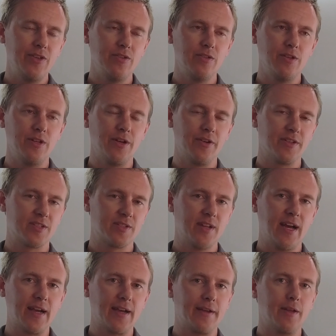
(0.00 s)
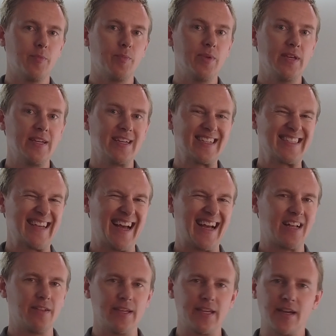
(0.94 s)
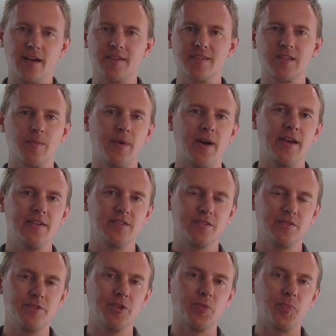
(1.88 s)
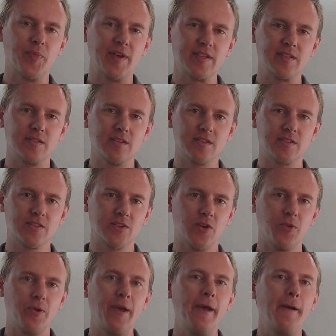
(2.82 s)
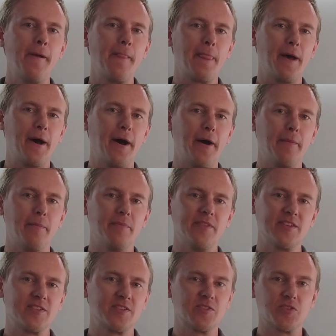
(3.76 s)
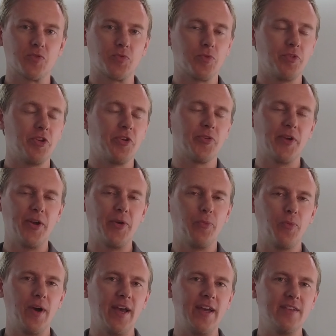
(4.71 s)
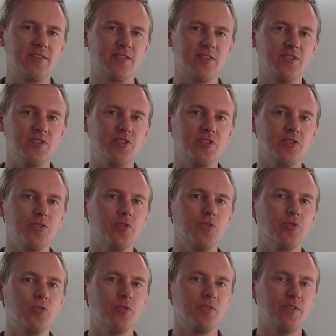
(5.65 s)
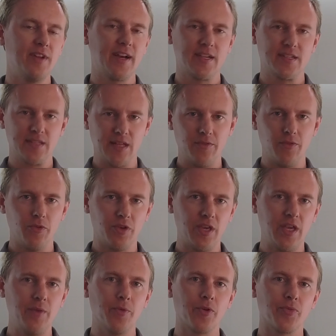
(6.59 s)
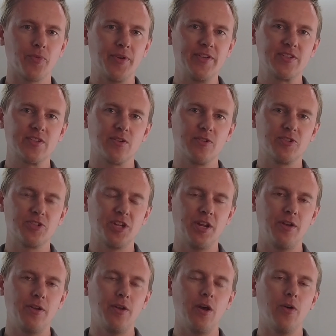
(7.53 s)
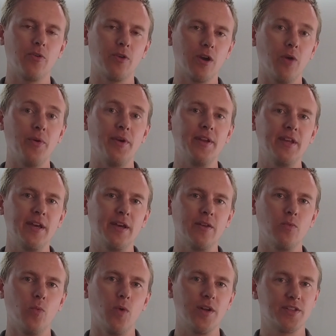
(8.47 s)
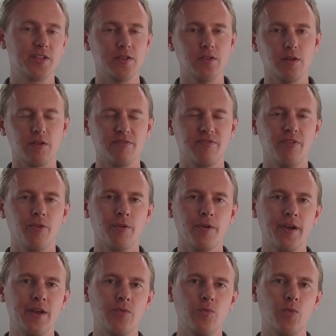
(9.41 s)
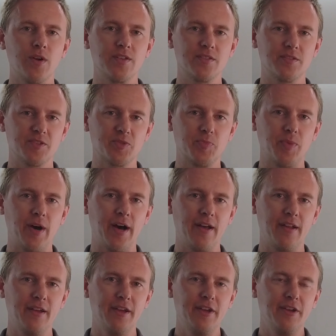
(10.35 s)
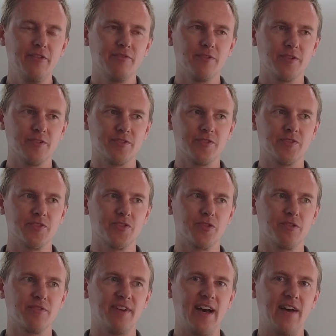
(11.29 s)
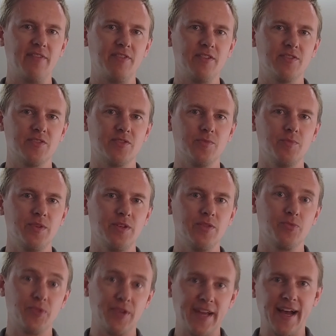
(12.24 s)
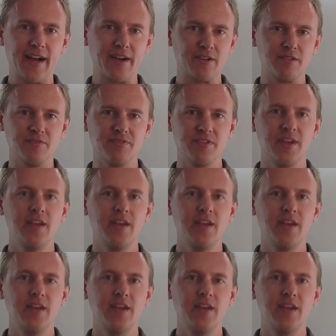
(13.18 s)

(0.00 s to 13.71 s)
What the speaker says: it's not going to be exactly customized to your business. So this is a really great way to do next level keyword research and know going in what to look for and what to spot, versus sort of having to be reactive.